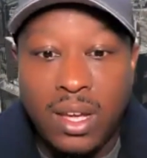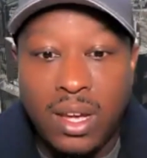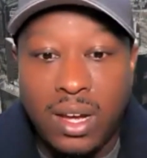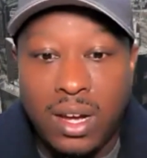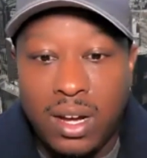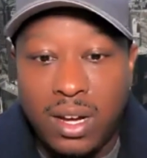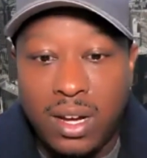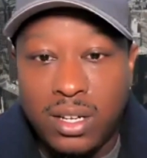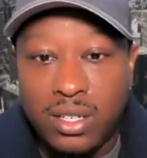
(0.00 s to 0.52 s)

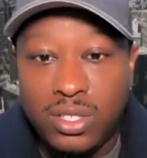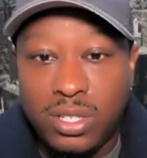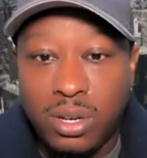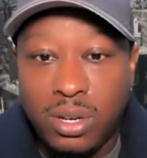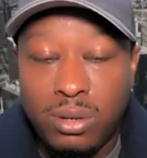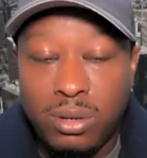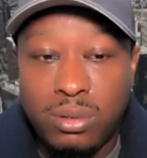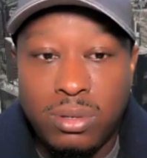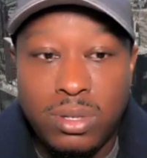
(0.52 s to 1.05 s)

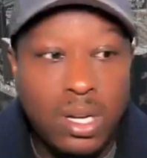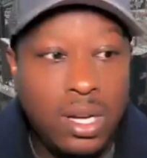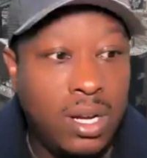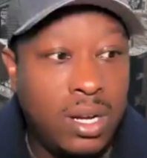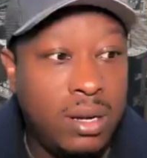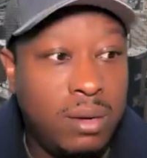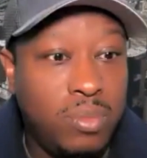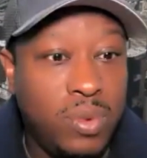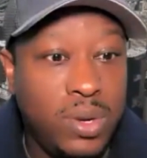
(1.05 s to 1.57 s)

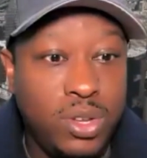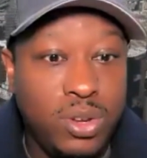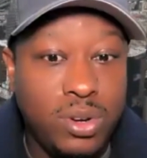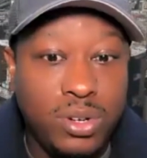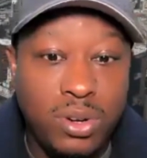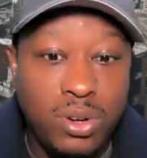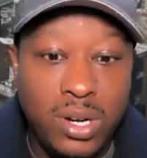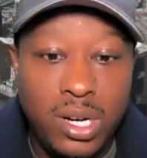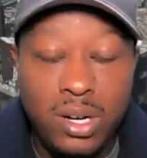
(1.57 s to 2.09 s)
When you're
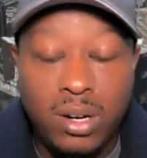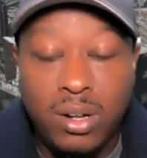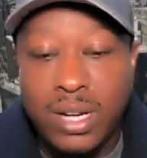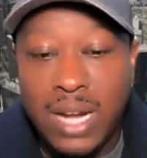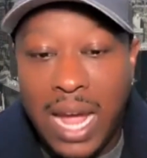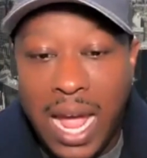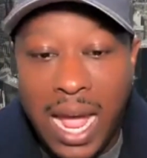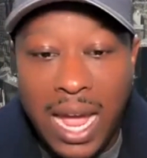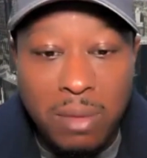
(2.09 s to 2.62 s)
doing it on
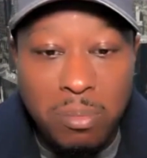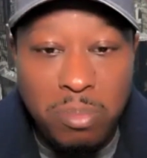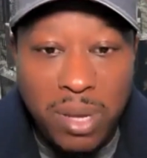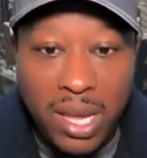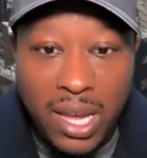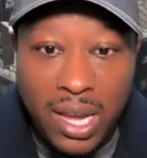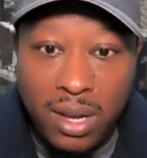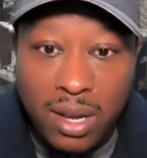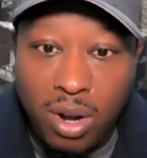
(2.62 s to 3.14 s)
the
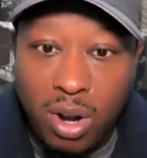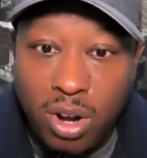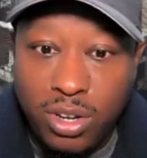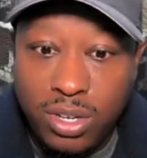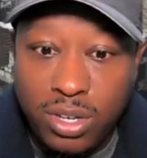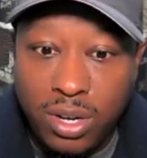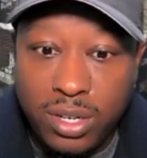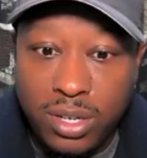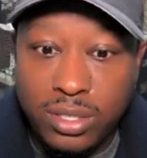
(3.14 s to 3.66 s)
iPad, all
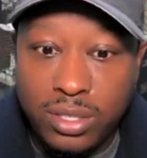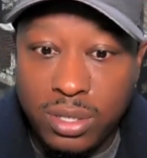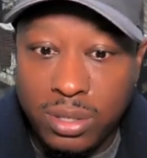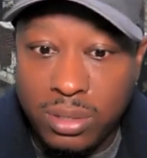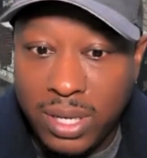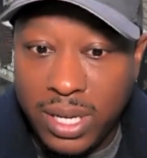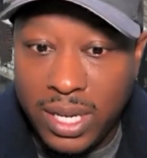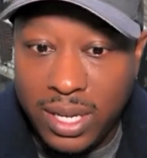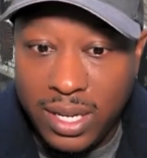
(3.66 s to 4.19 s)
you're going to
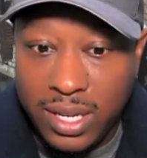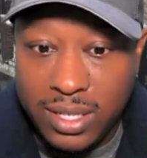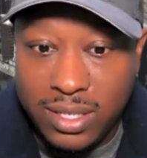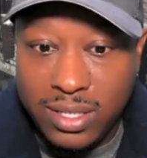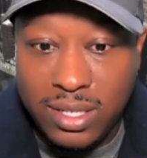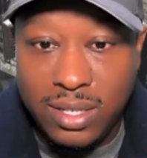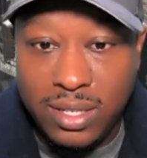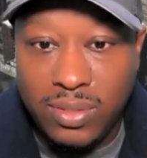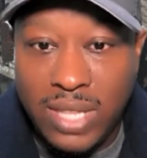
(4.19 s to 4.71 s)
do
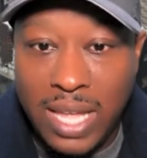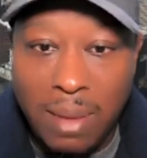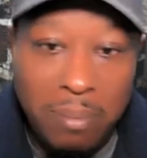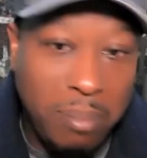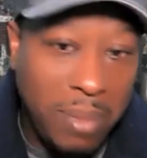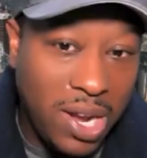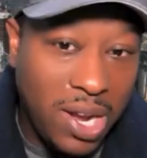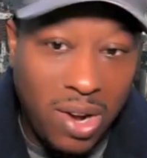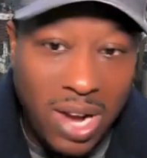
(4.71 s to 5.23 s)
is that
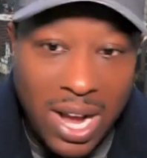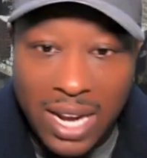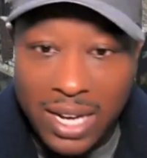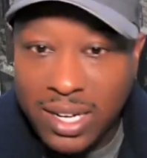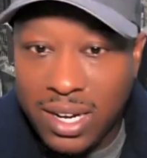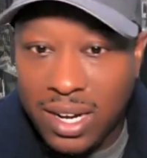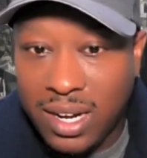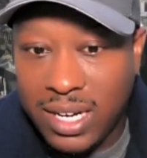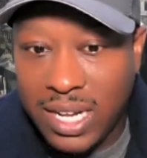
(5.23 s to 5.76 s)
mail
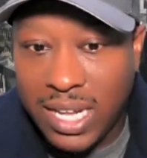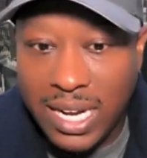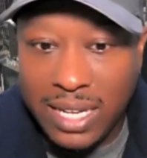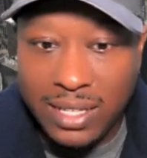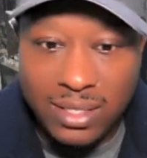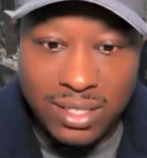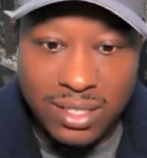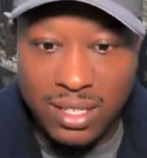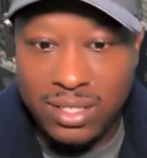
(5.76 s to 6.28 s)
icon that
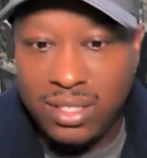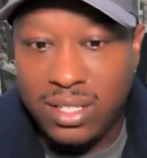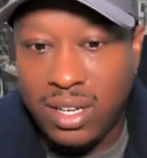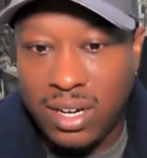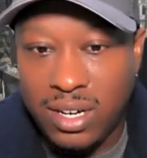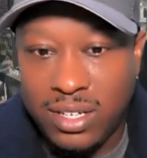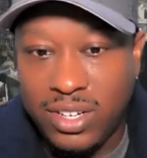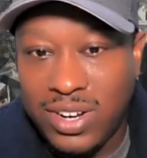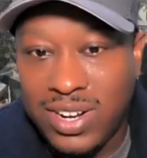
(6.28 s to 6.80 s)
exists
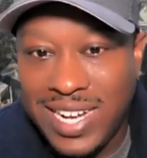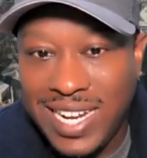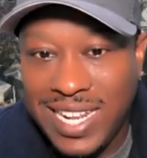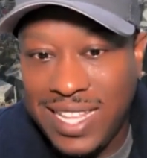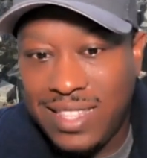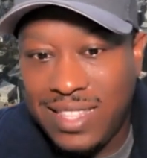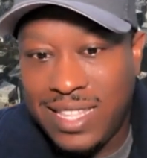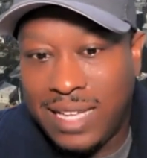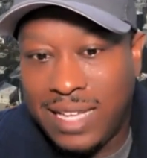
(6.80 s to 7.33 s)

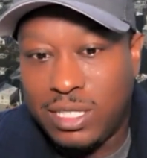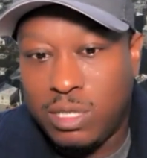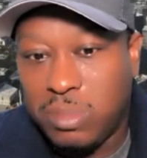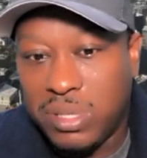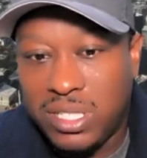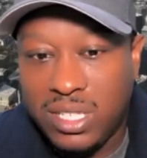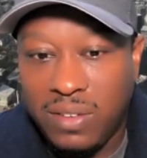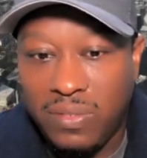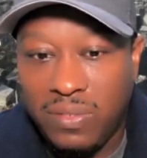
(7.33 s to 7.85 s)
underneath that
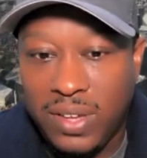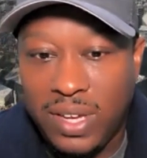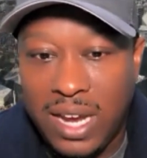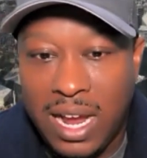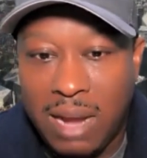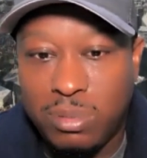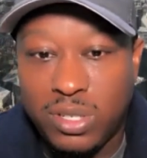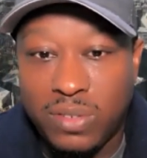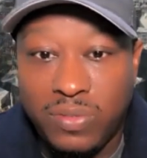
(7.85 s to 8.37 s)
specific
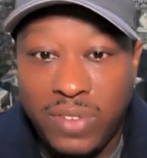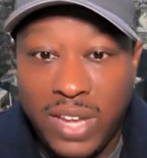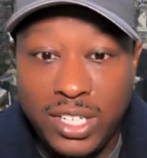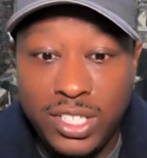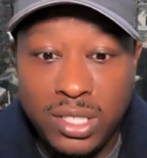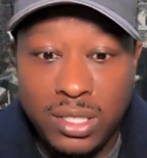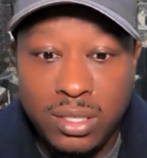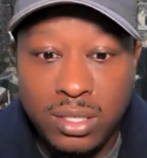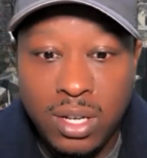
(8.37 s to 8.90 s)

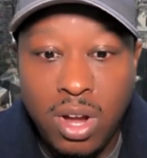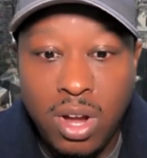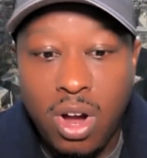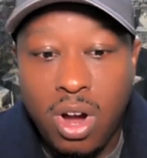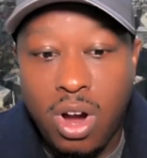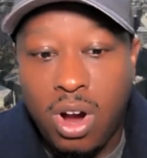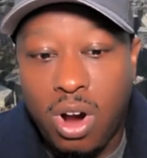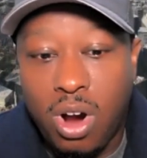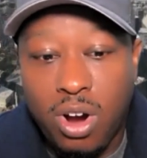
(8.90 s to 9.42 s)
observation,
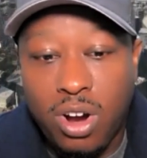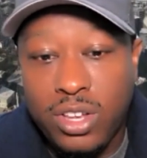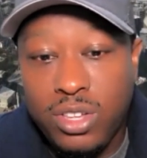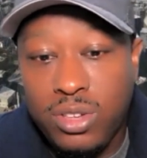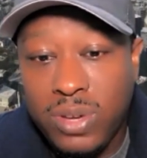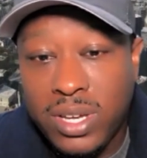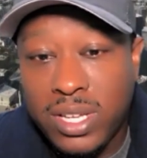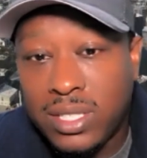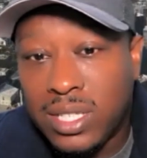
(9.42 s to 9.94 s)
or
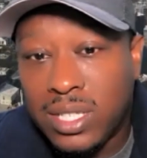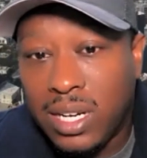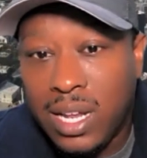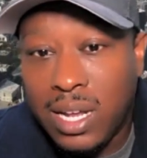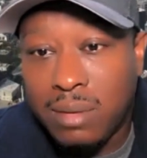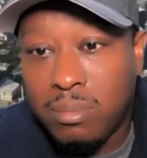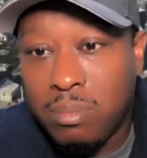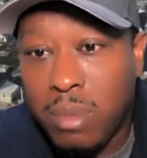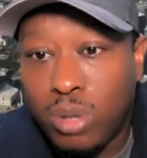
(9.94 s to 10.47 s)
you can
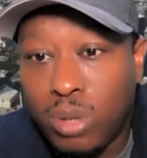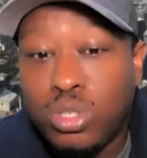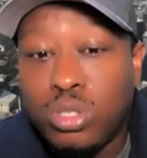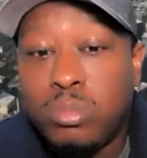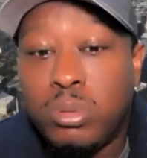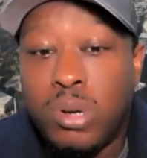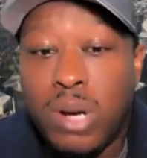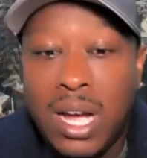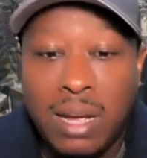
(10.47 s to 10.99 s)
select
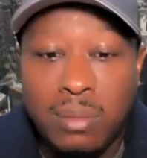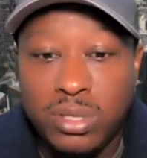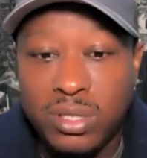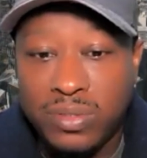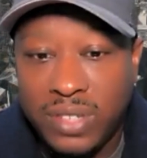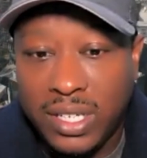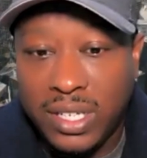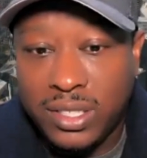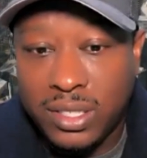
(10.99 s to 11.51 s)
multiple
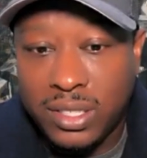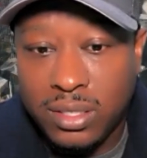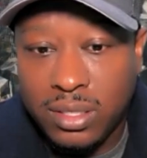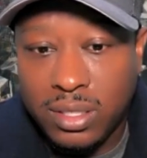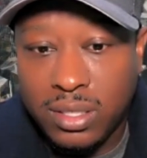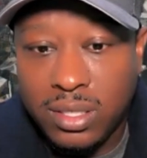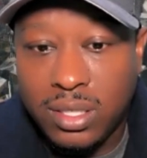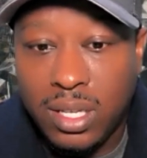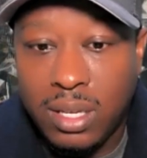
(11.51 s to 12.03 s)

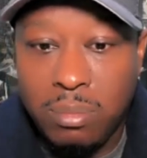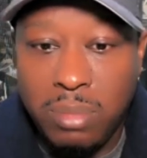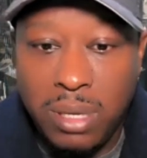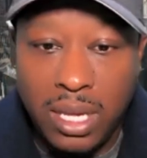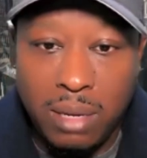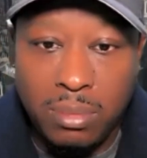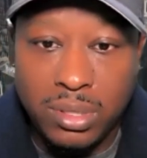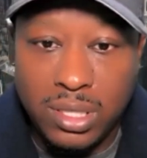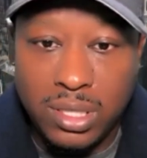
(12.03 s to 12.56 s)
observations and be
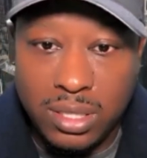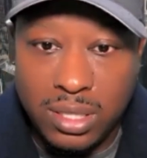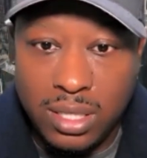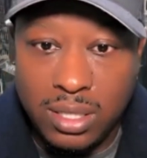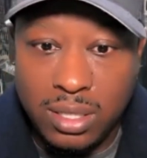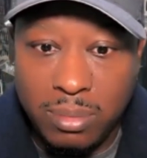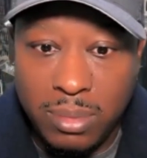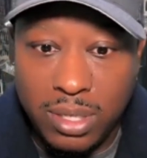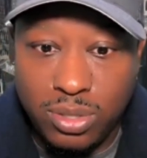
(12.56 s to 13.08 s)
able to
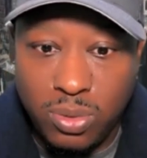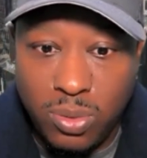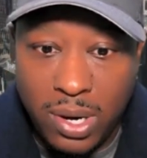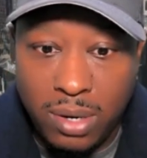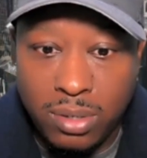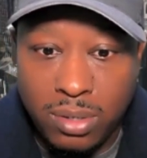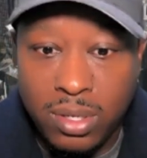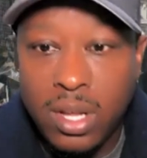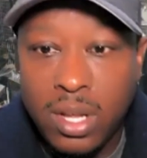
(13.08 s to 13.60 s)
send them as
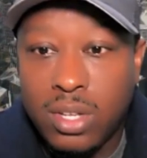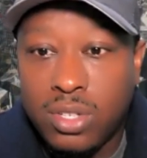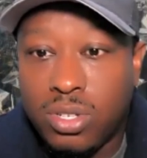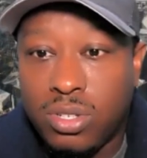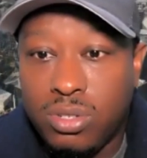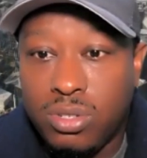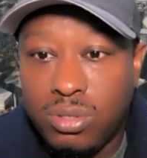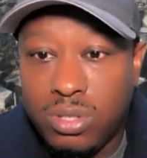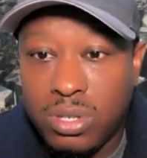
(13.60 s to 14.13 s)
well. So
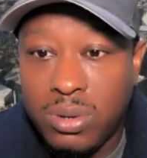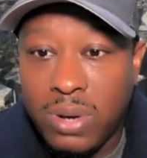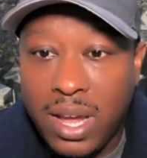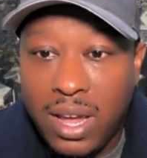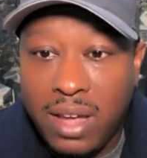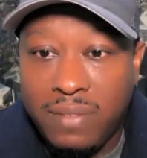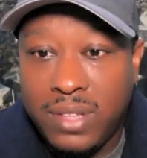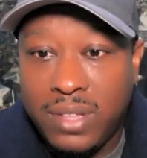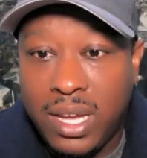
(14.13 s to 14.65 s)
you do
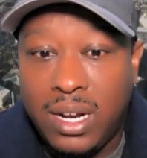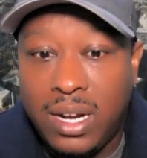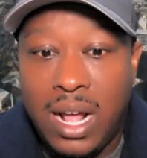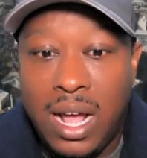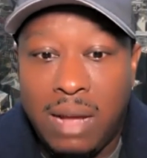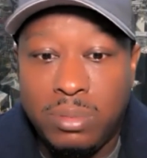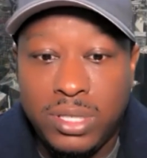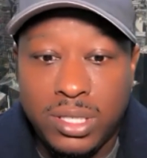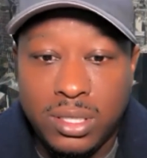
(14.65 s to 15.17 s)
have that
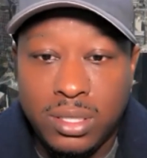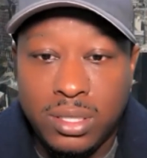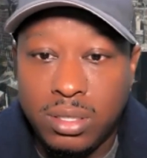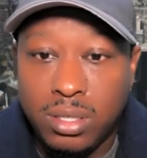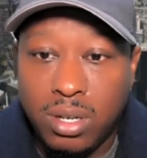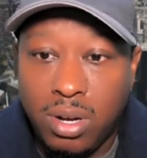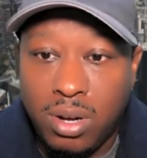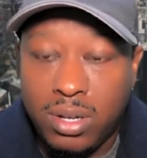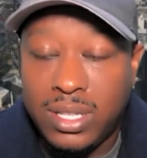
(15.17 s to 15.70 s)
option
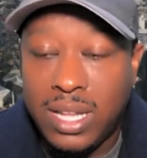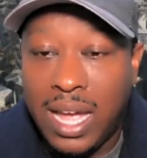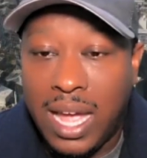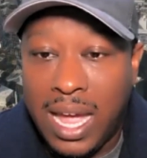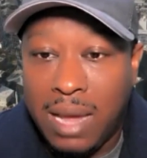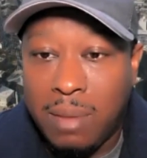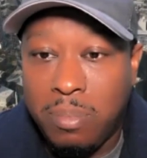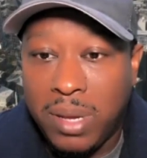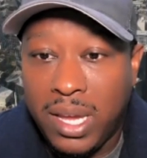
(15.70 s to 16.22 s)
on the
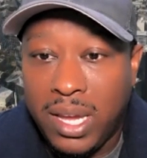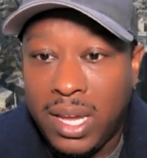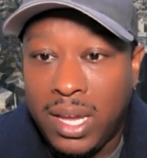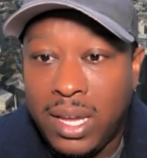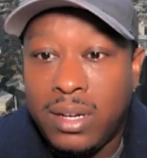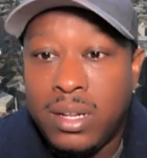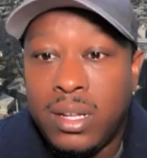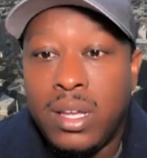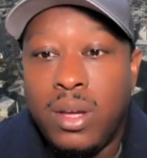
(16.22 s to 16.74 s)

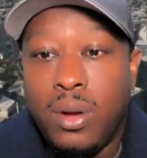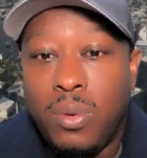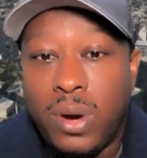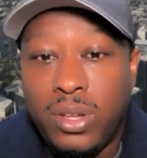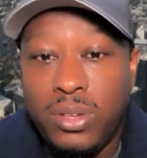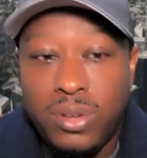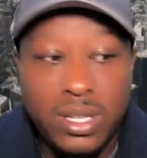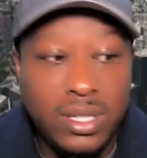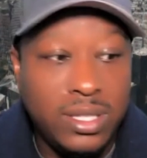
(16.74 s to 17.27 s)
iPad where
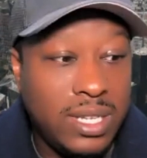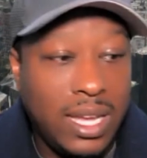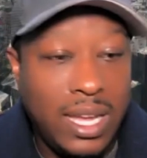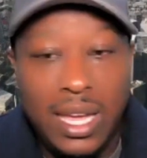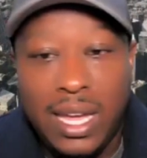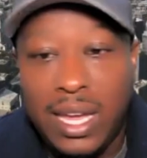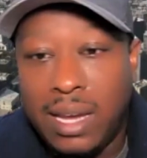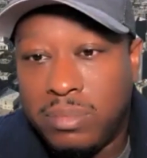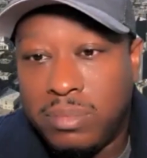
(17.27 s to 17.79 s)
you can say,
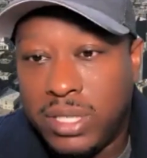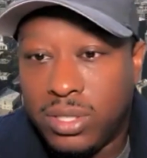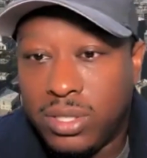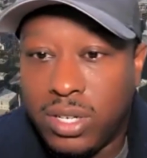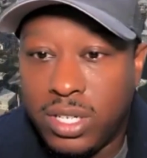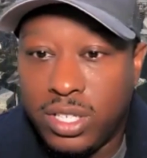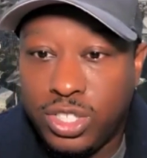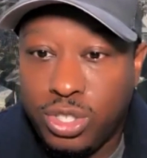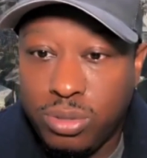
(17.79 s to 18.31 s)
hey, I'm just
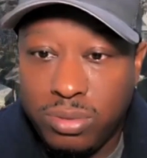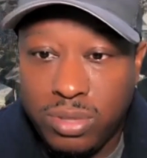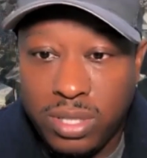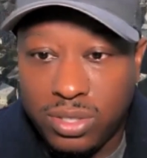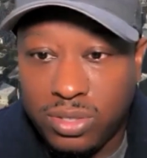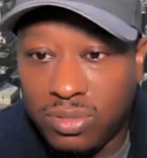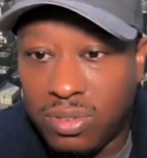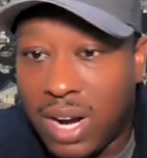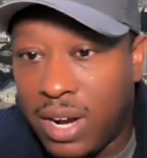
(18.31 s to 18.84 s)
going to shoot
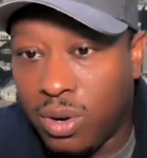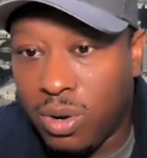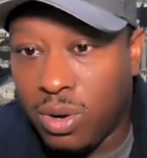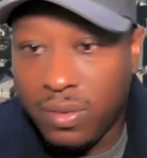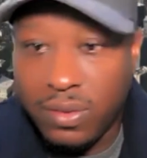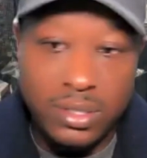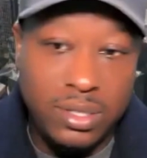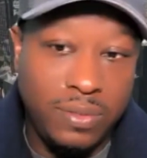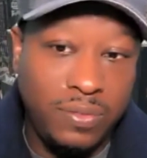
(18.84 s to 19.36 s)
this right
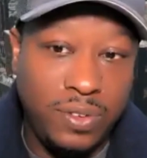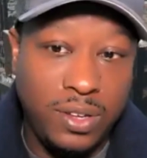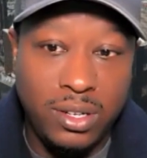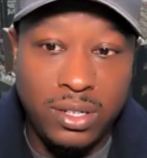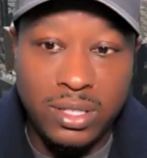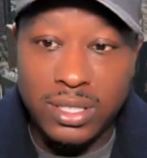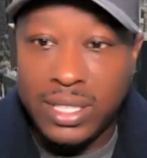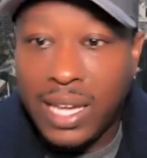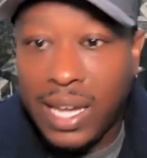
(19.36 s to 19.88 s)
over to
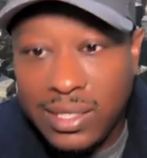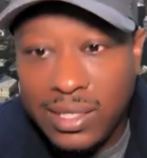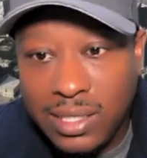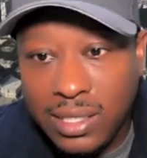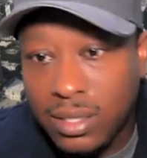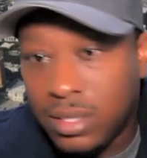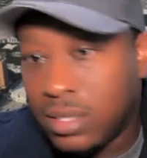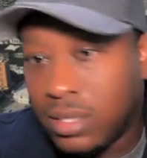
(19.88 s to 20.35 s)
Phil and Casey.